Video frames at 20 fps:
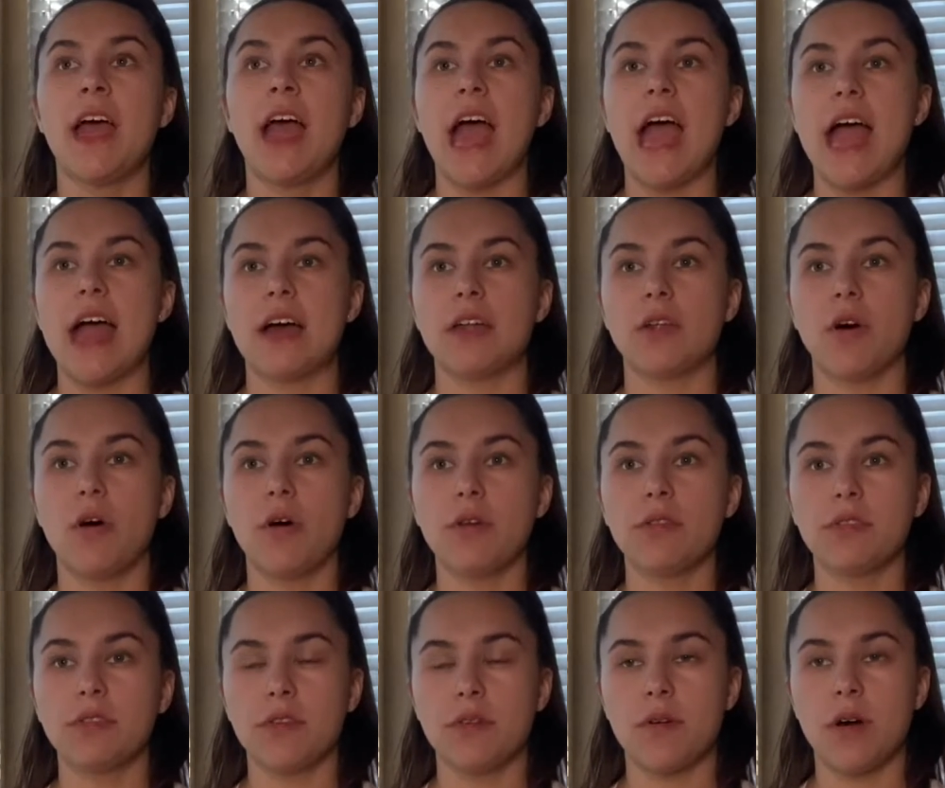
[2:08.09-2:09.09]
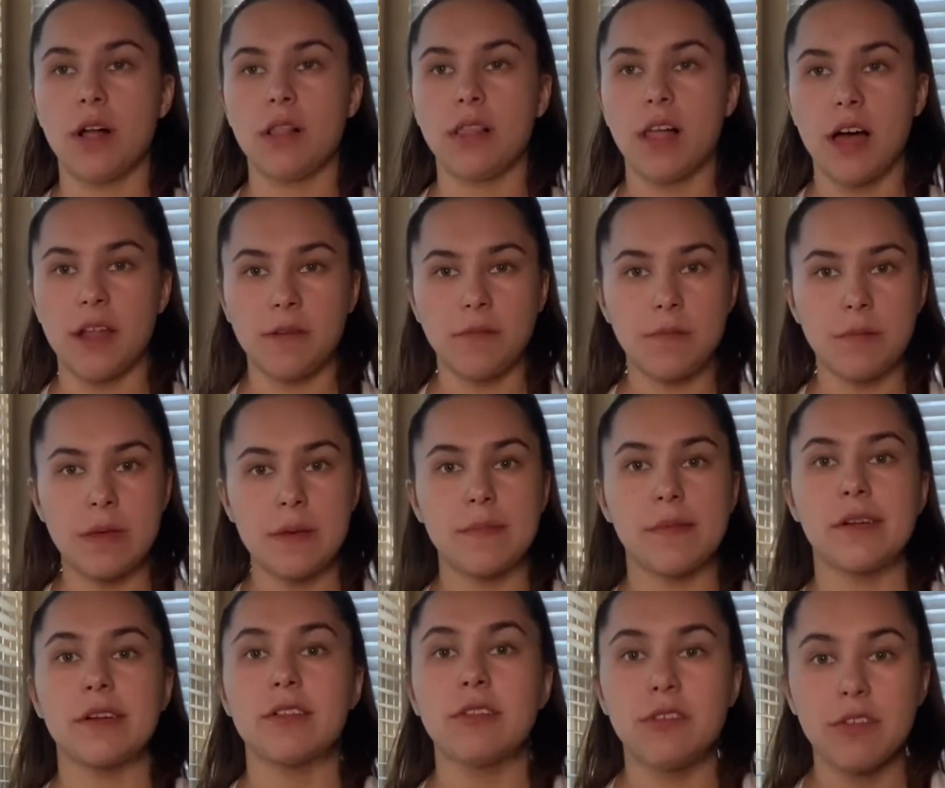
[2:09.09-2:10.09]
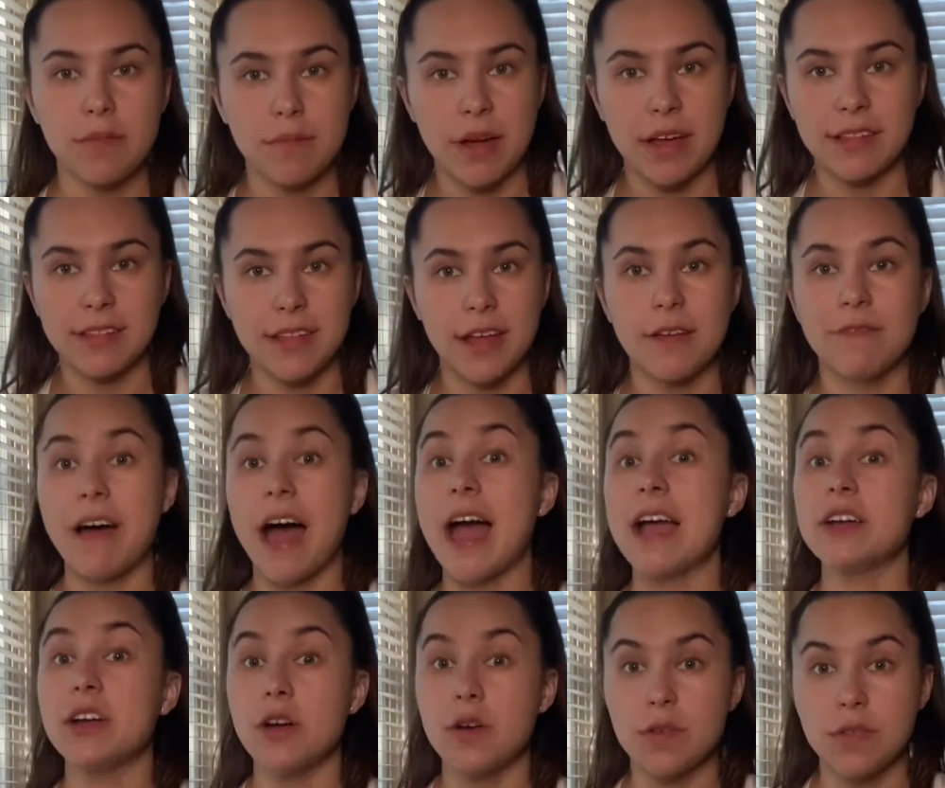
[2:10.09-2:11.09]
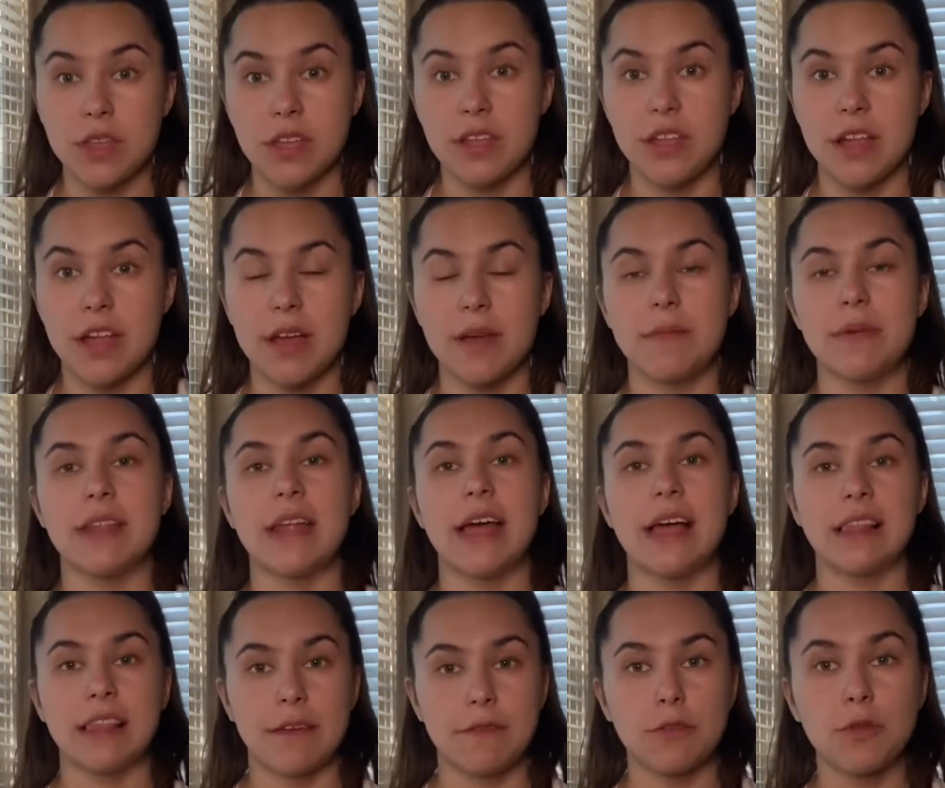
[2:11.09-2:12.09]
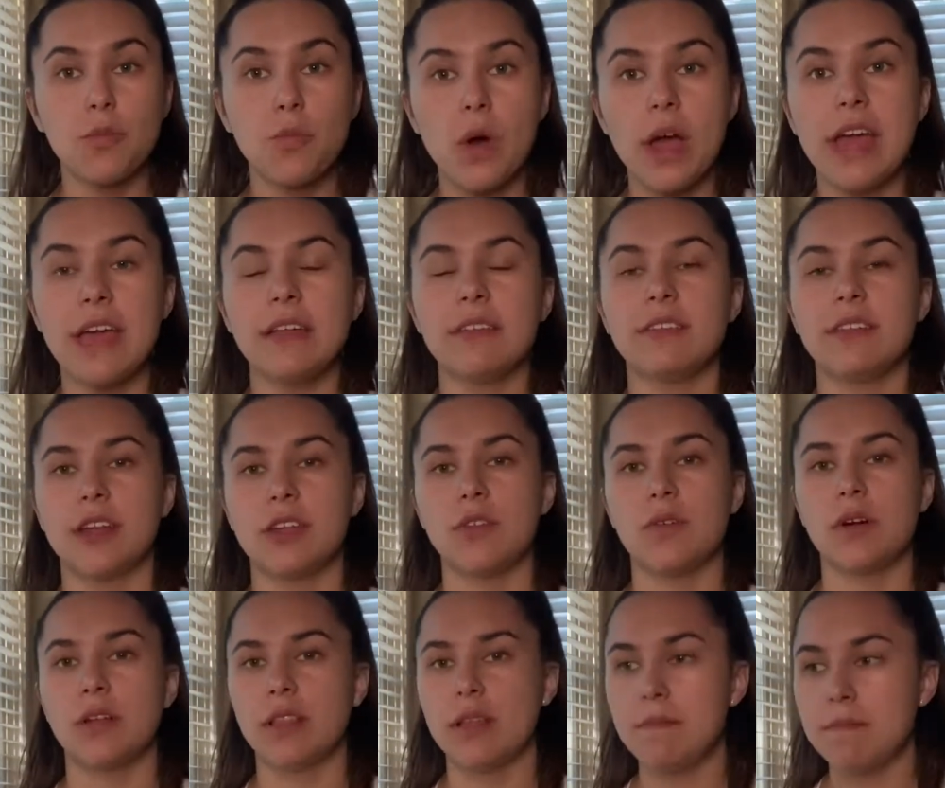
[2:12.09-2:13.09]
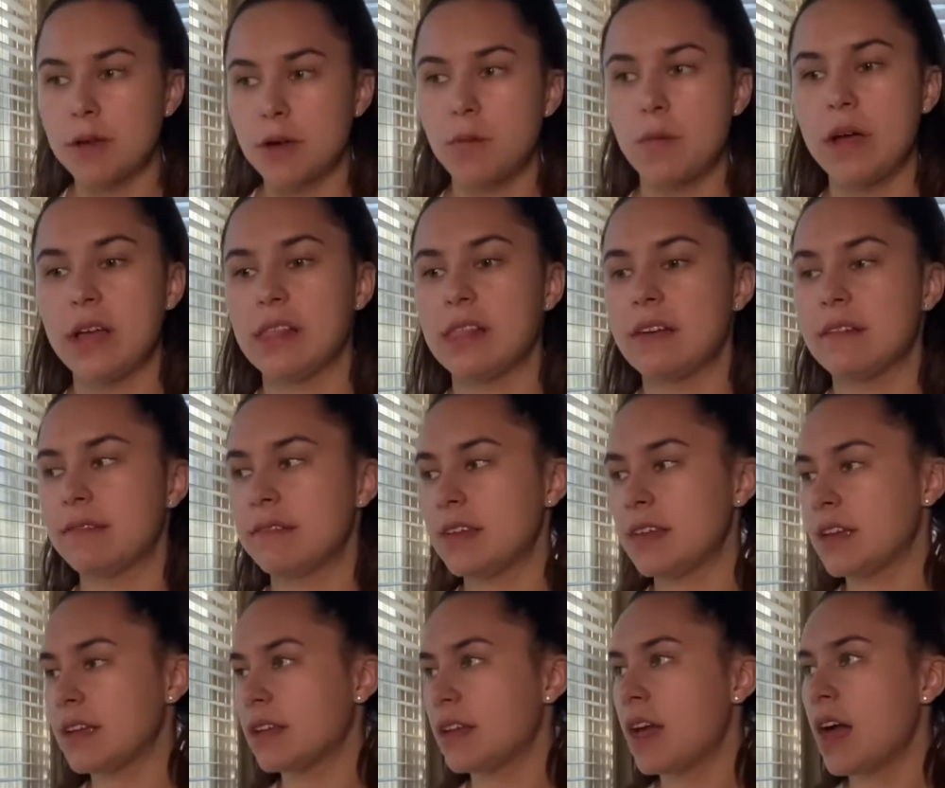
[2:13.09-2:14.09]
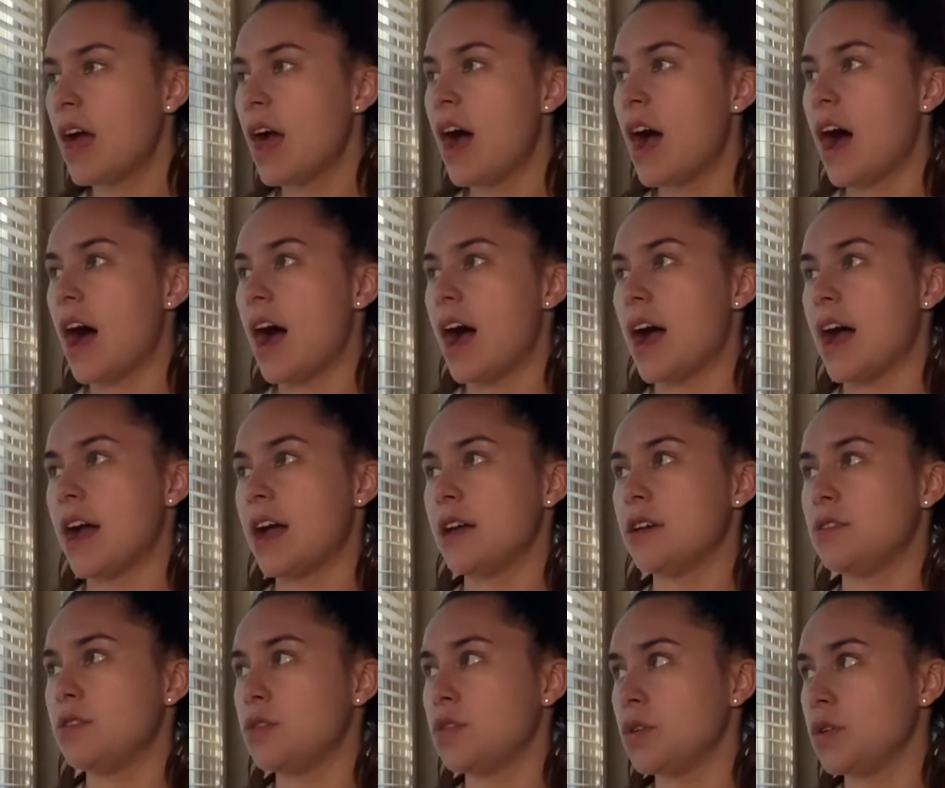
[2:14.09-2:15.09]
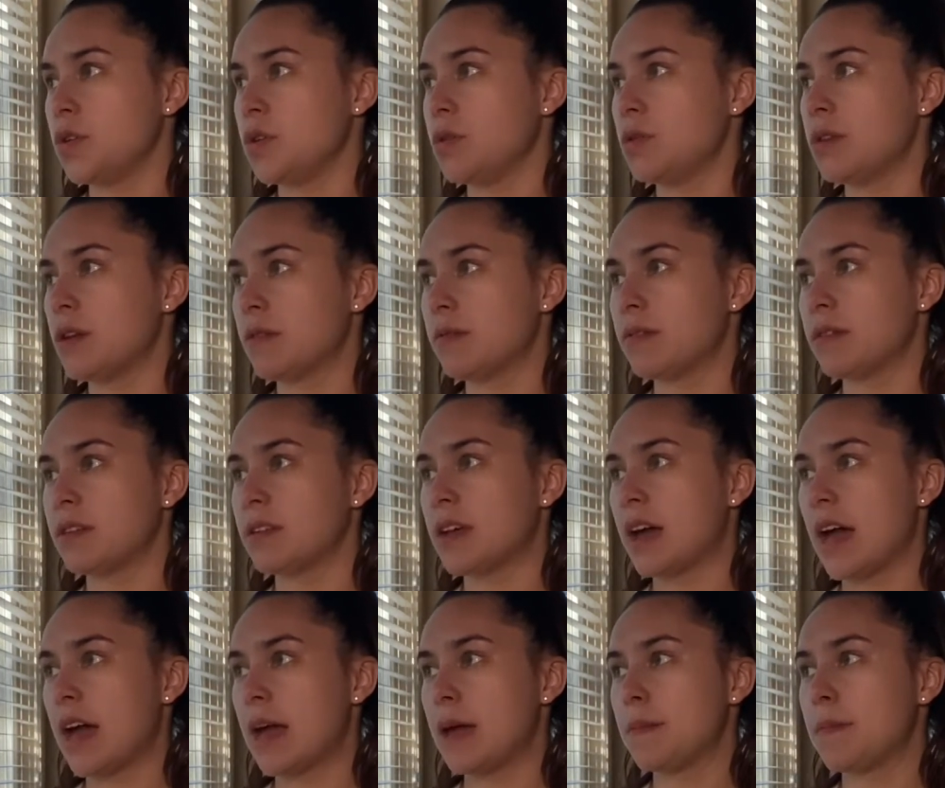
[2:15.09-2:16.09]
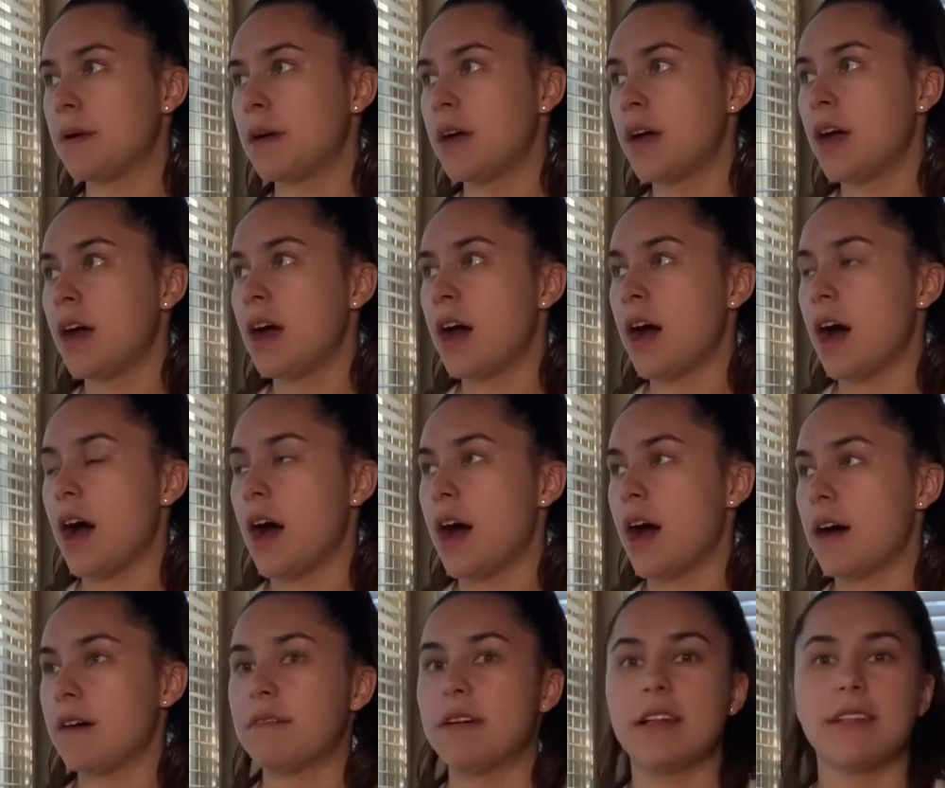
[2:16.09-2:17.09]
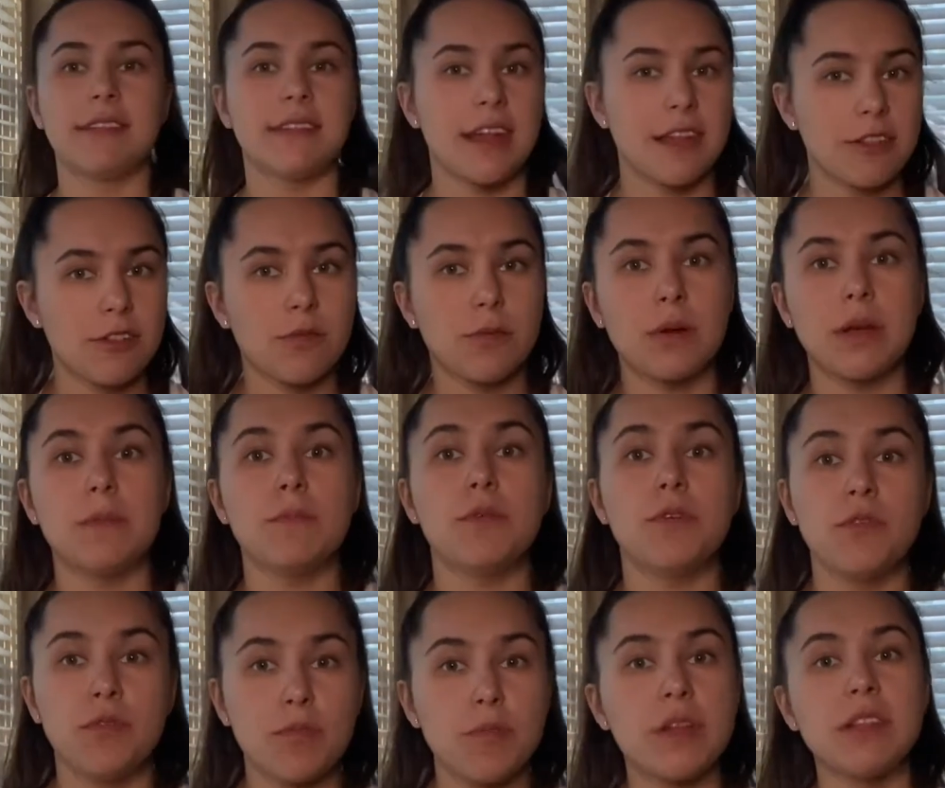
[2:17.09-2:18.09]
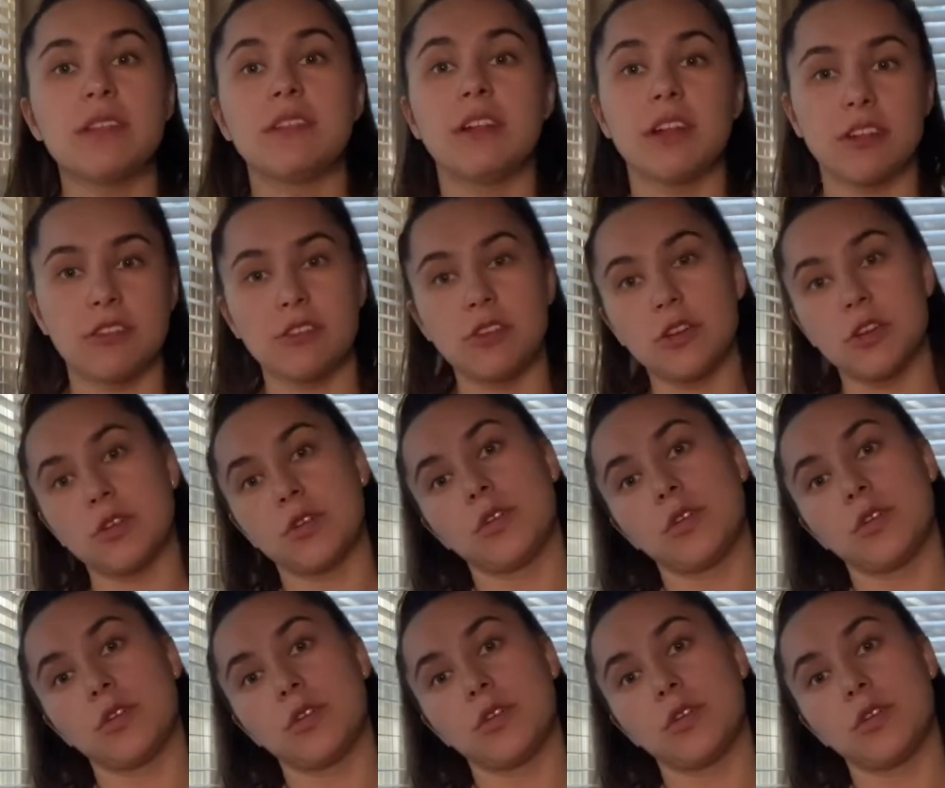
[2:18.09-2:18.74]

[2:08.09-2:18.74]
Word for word: And also, a lot of people, including myself, I go to the gym and I lift weights, I do Olympic weightlifting, I do different type of accessory movements just to